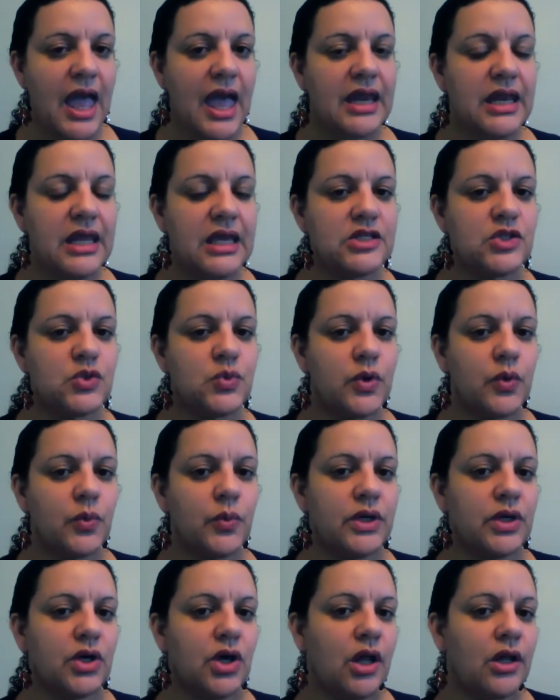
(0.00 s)
And it's what
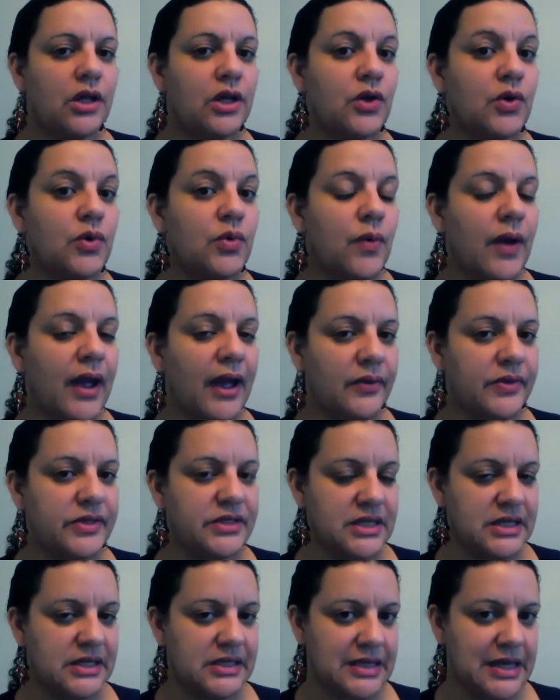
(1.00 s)
we call a
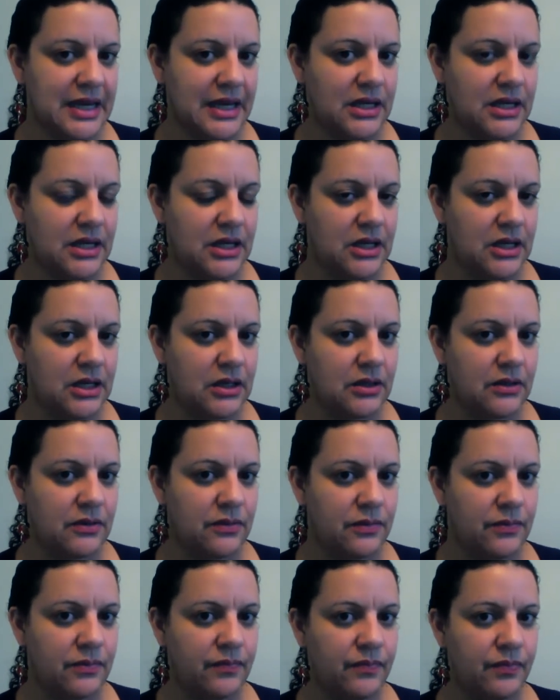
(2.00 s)
grounding technique.
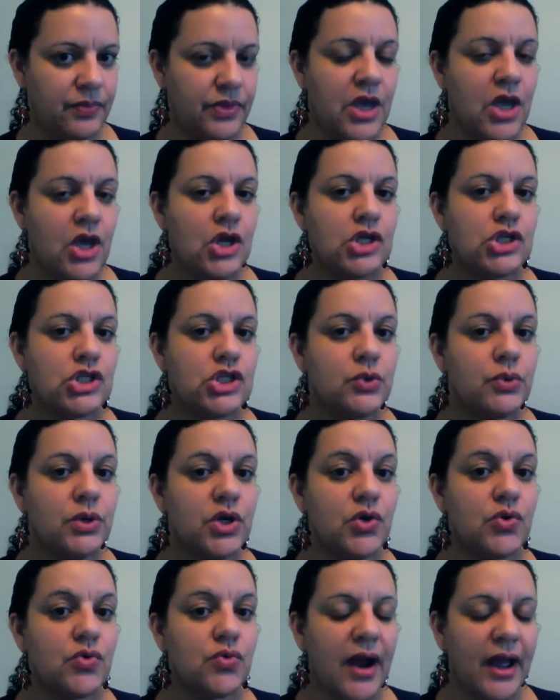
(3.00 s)
So
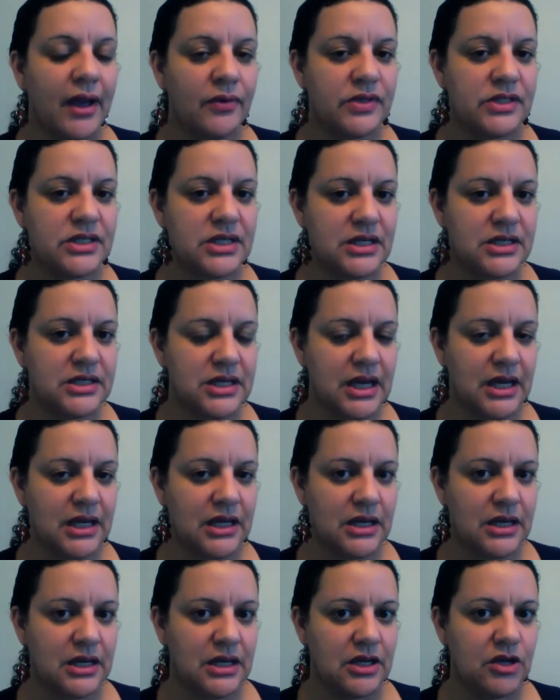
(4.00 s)
a grounding
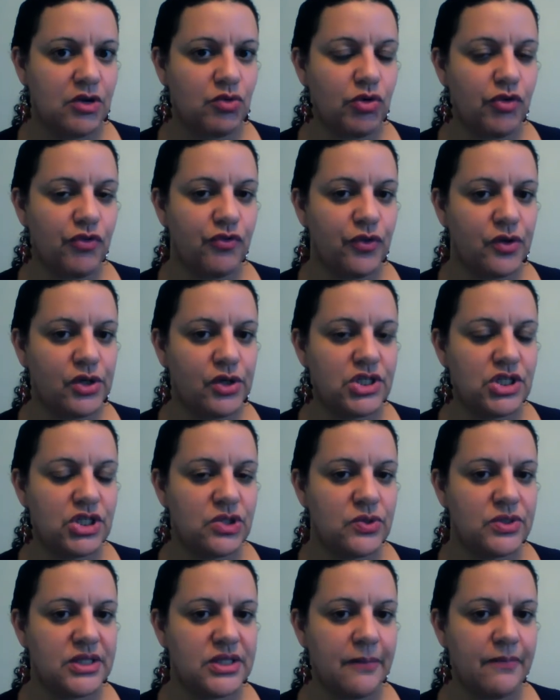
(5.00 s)
technique refers
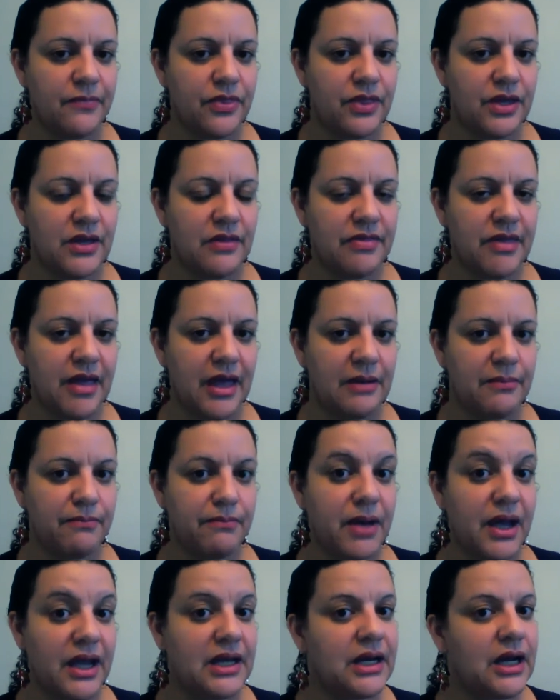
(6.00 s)
to something that
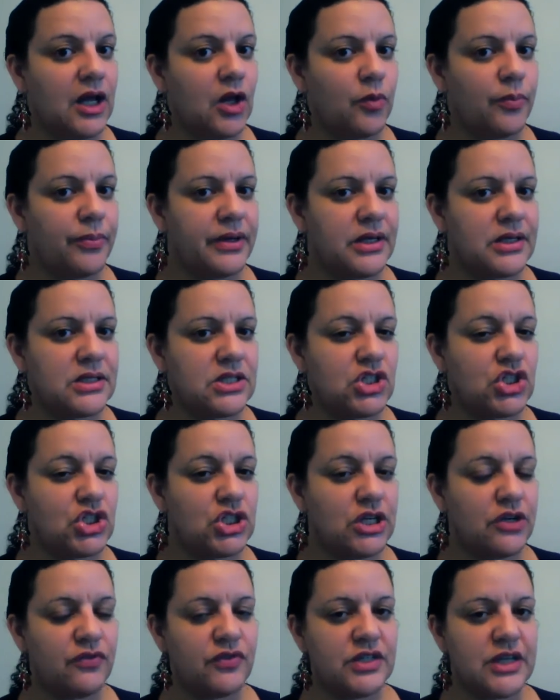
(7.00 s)
might help us
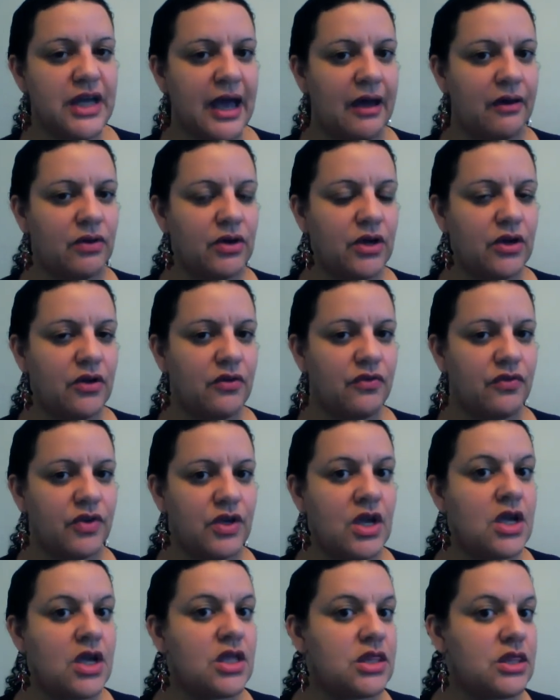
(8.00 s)
shift out of
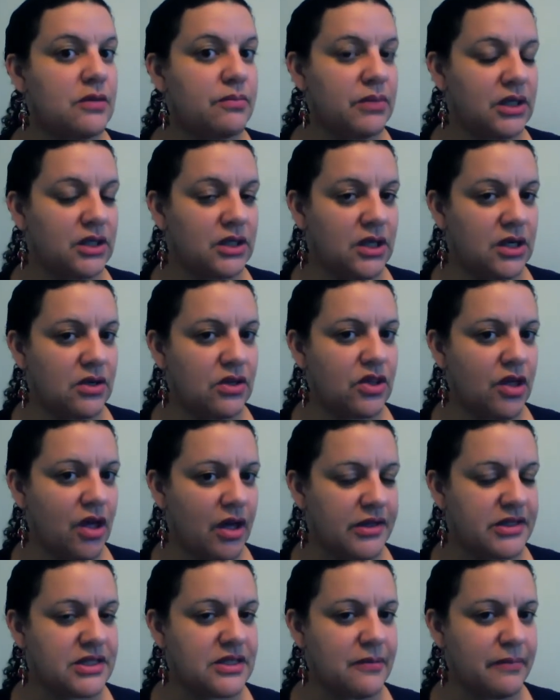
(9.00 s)
the million
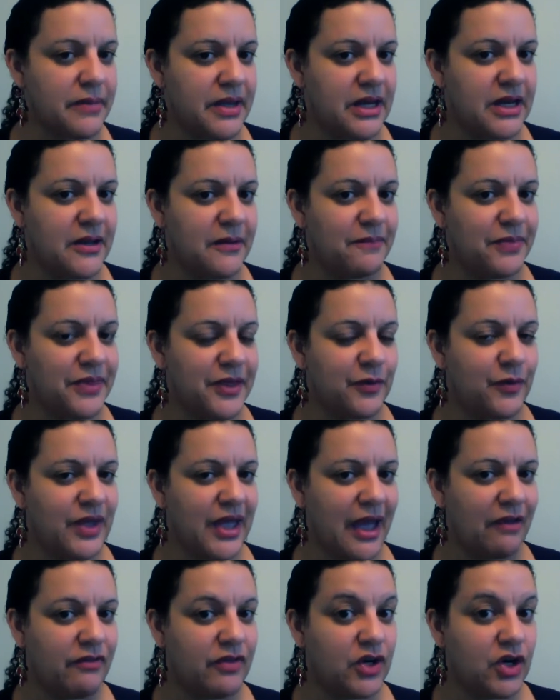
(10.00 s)
thoughts a minute that we
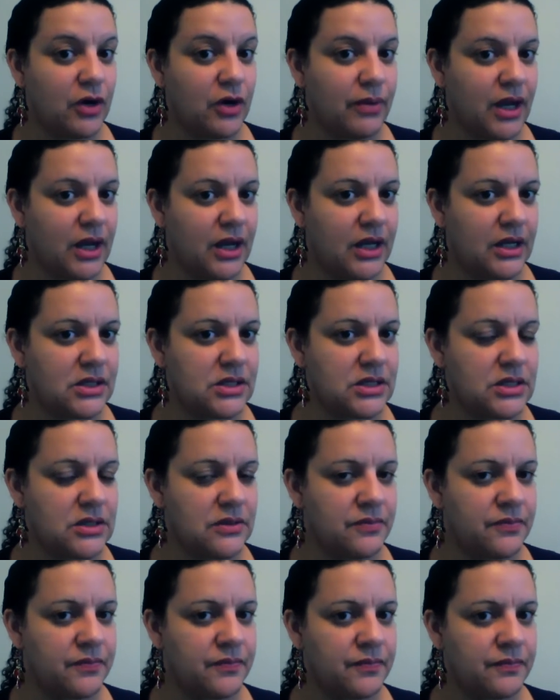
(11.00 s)
have in our
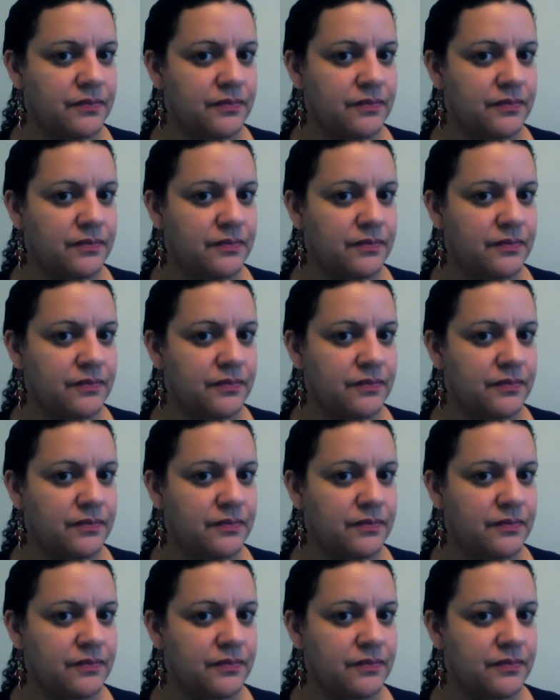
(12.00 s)
minds